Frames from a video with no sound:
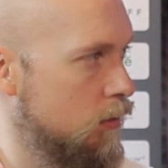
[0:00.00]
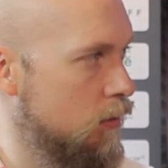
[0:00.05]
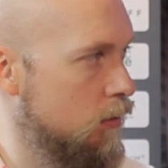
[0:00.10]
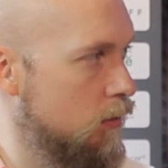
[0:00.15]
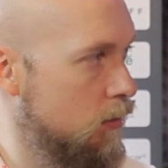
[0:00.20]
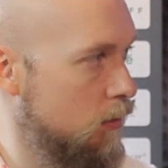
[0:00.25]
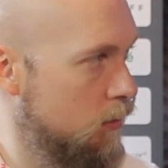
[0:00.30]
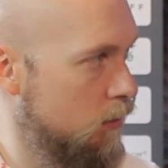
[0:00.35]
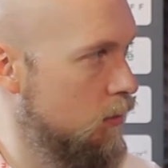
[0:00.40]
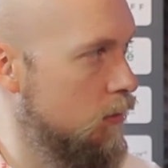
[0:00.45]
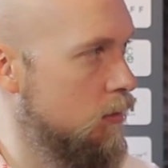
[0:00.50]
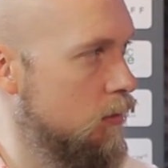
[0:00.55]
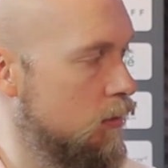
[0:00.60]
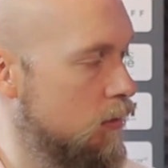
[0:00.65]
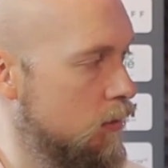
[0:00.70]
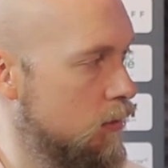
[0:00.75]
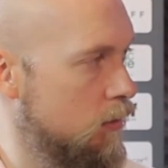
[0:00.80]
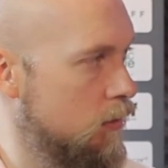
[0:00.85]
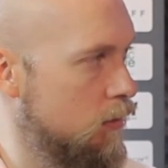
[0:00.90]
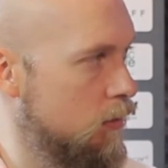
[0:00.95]

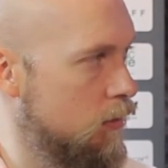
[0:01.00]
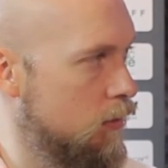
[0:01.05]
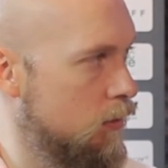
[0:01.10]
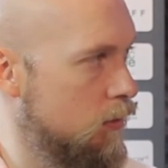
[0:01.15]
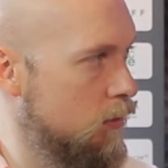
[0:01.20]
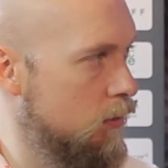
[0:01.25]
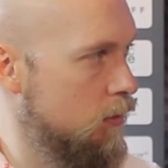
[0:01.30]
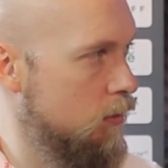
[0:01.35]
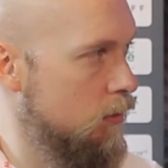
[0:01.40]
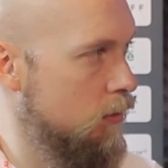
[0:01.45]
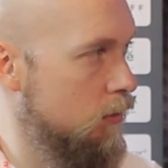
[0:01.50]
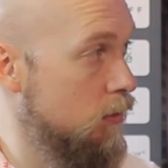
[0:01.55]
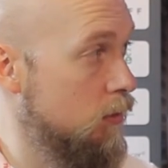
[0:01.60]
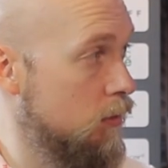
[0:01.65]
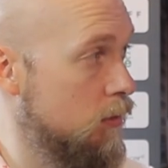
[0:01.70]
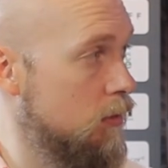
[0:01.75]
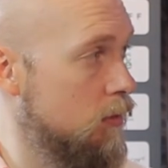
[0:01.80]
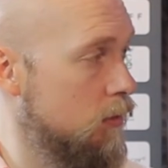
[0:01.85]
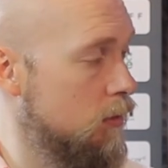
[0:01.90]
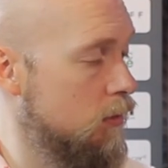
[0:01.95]

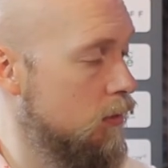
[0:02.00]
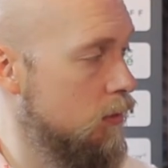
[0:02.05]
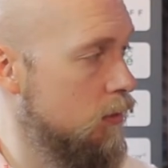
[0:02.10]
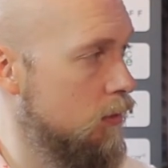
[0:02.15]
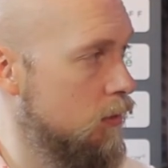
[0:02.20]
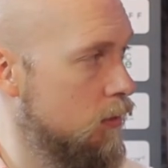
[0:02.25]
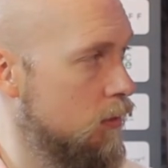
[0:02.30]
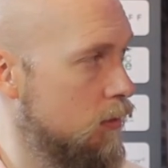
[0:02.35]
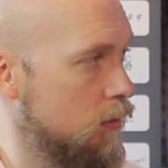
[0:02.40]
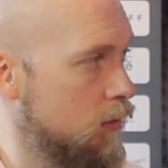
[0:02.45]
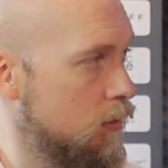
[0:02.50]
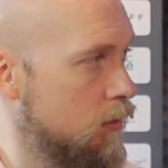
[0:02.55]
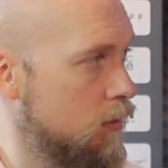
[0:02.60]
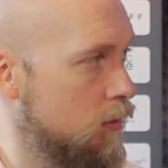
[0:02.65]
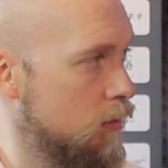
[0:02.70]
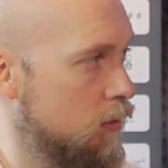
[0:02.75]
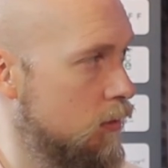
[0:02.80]
[no speech]